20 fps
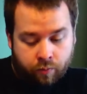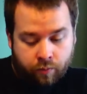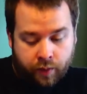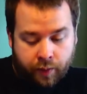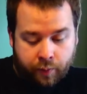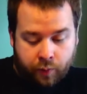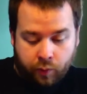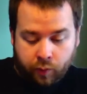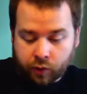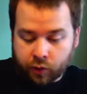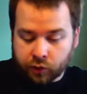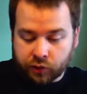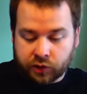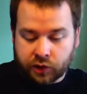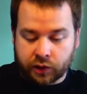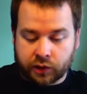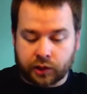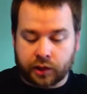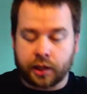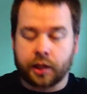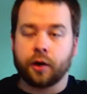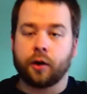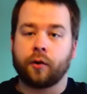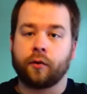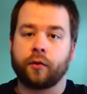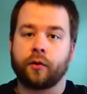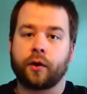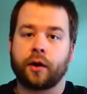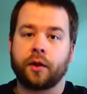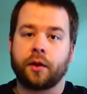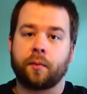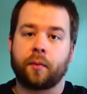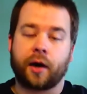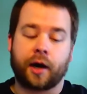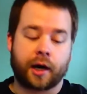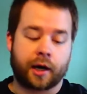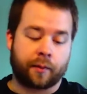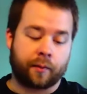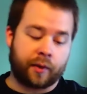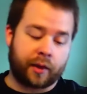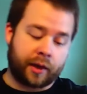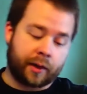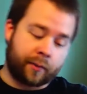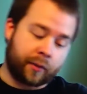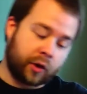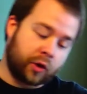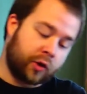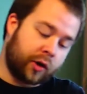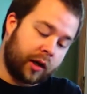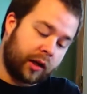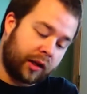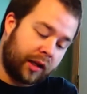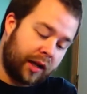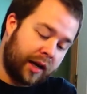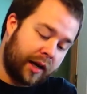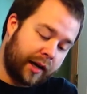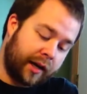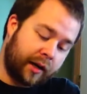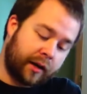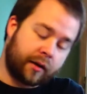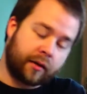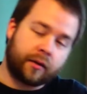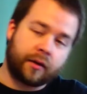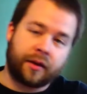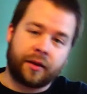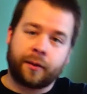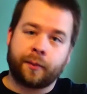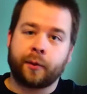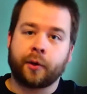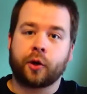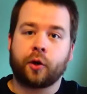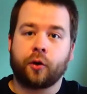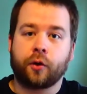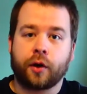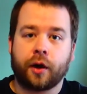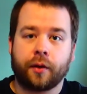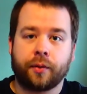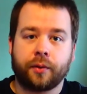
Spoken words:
maybe we'll go 60 over on the bottom, and then I'm going to draw a line, and then I'm going to go cut